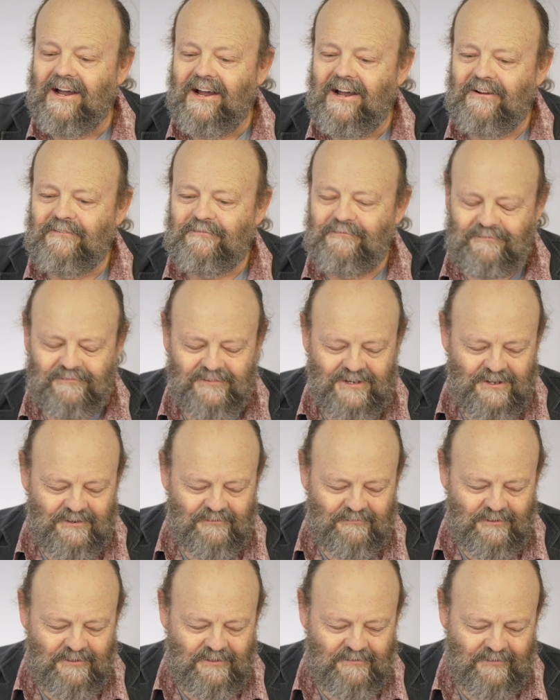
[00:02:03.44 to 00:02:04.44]
I've known
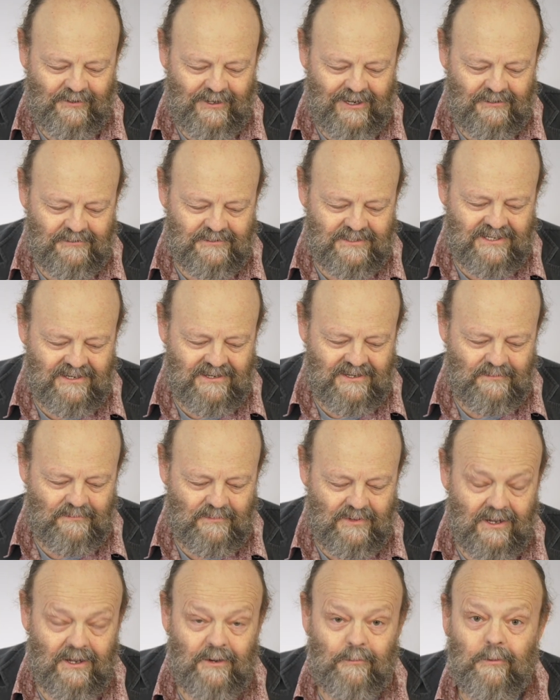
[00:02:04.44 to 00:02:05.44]
Ruth a very long
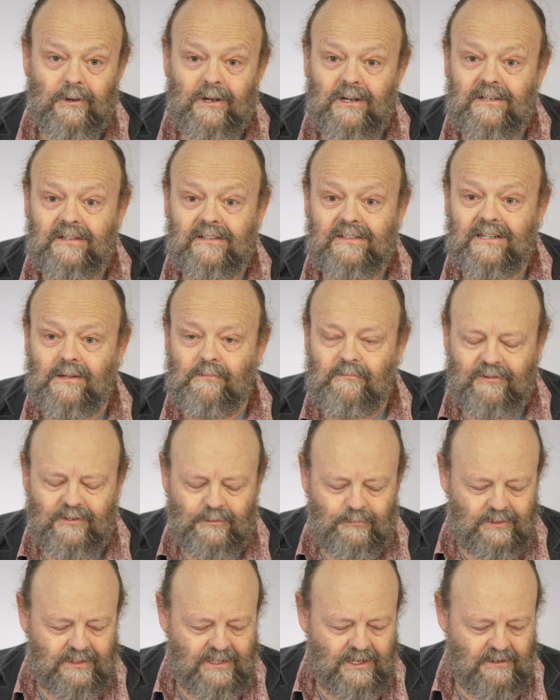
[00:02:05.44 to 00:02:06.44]
time. I work, as some of
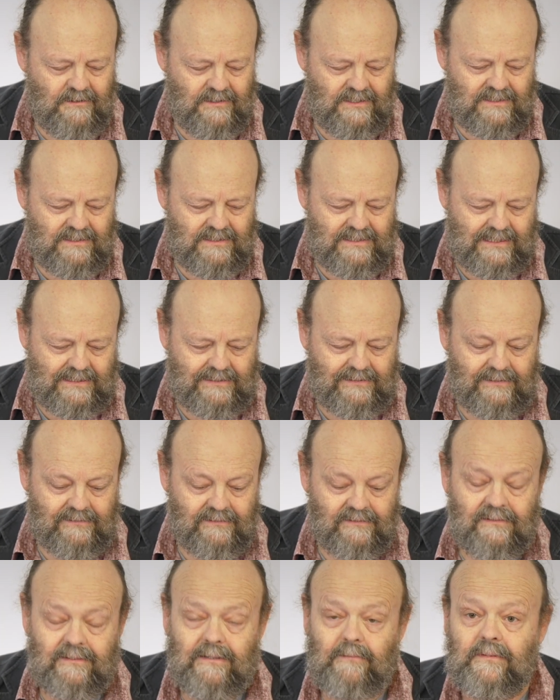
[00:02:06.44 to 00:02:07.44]
you will know, in
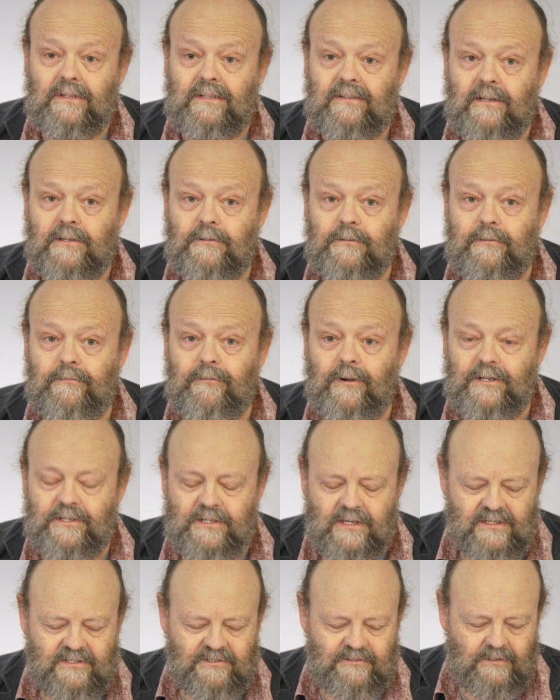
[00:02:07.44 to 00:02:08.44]
16th, 17th century French
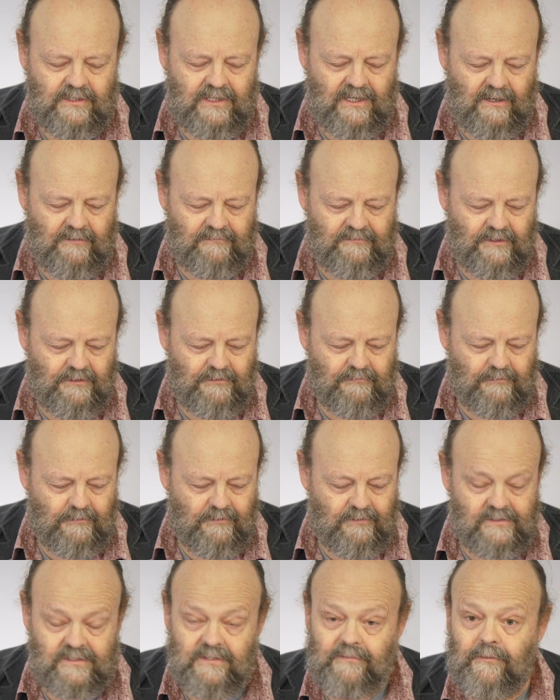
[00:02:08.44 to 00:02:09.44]
history. I've known
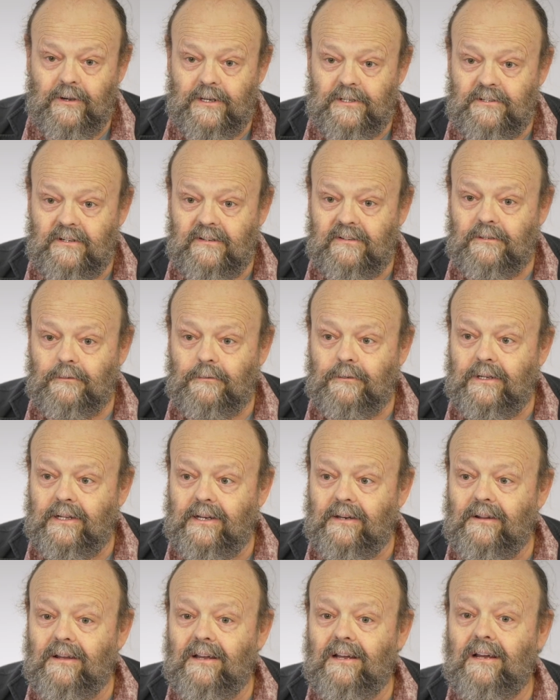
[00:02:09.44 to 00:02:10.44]
Ruth as a French
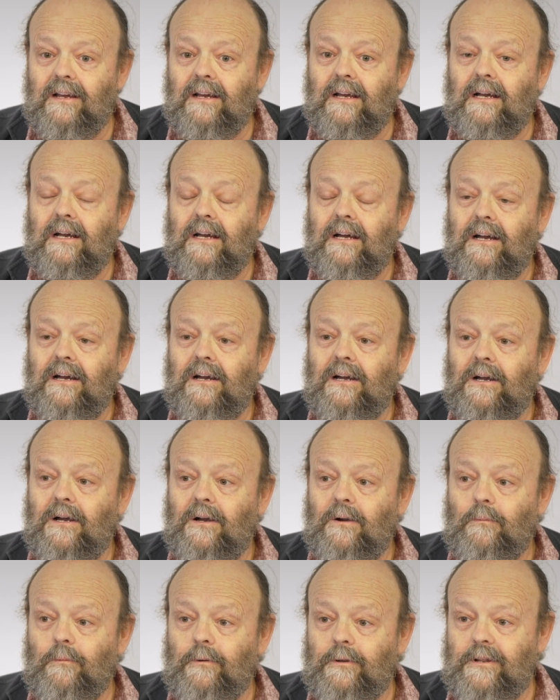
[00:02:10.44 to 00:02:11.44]
historian.
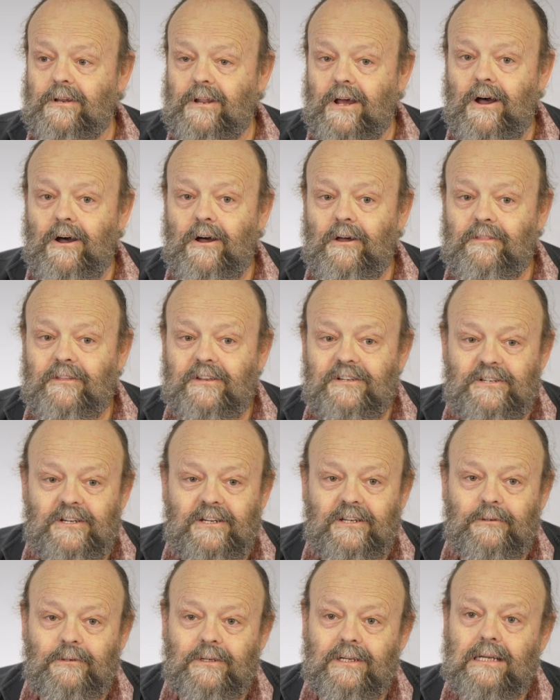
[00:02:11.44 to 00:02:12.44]
What on earth is she
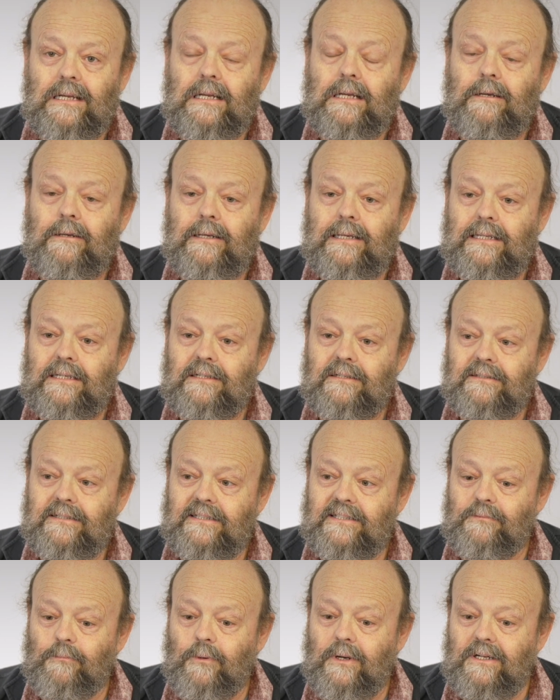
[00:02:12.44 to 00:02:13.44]
doing going into
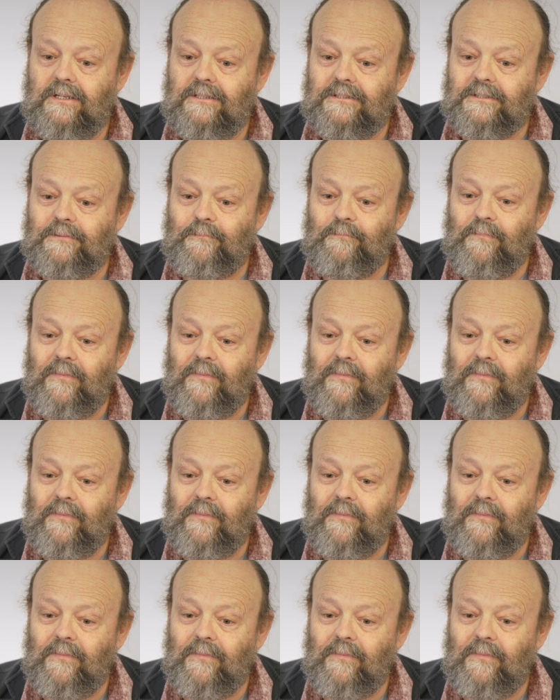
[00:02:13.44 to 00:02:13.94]
this world?